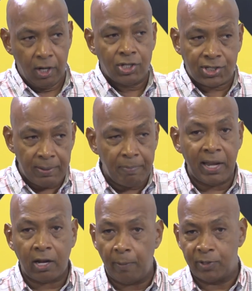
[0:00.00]

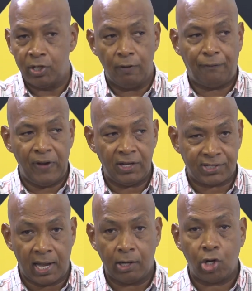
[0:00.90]
somebody comes in your
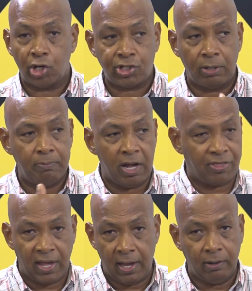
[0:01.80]
face and curse your
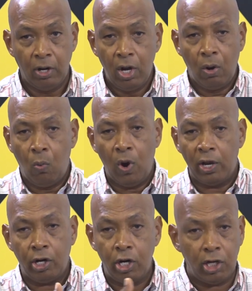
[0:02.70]
mother and
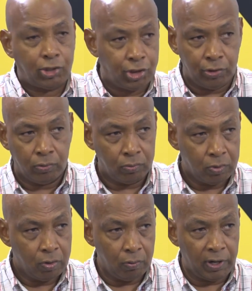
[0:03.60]
want to hurt you,
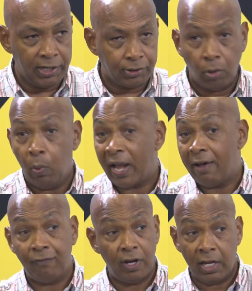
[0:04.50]
right? Or
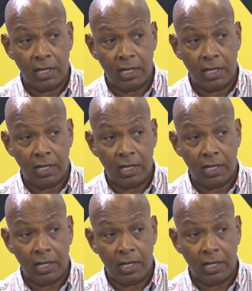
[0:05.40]
whatever it